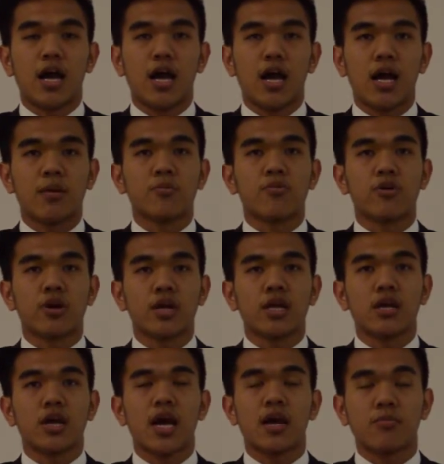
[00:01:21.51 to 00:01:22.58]
I'm running
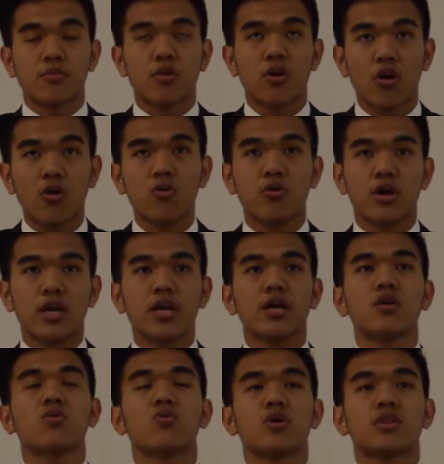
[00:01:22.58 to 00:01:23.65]
I'm
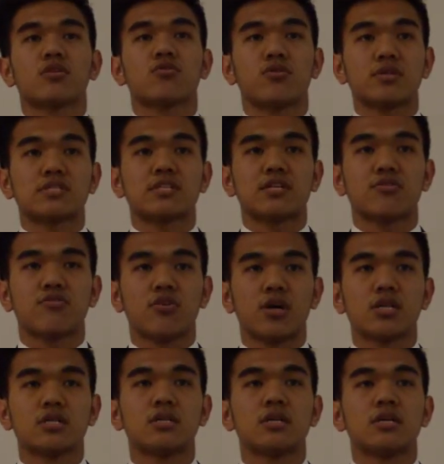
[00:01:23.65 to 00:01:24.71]
co-running with Christine
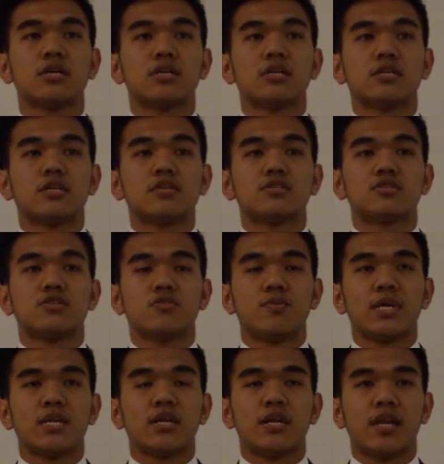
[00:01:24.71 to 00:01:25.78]
Chuan to
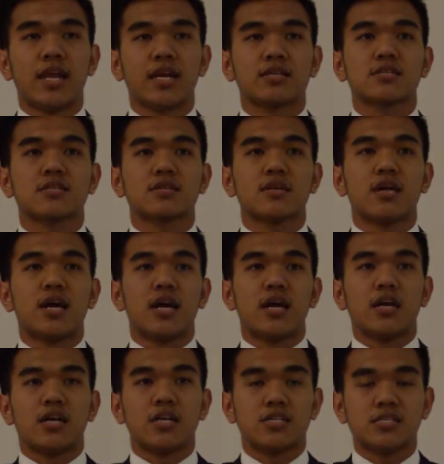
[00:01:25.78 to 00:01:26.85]
be the next
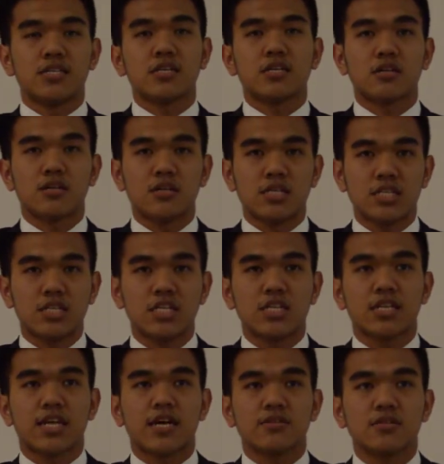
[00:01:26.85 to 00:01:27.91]

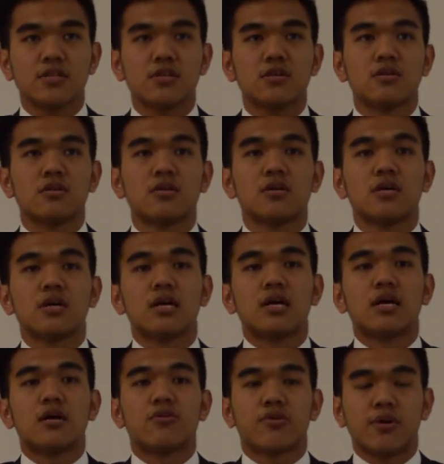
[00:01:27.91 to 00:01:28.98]
intercollegiate counselor
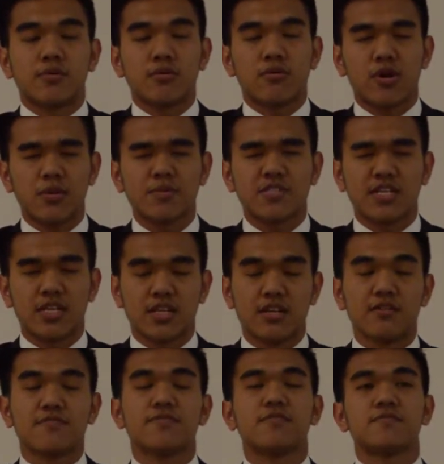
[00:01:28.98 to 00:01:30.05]
rep representative.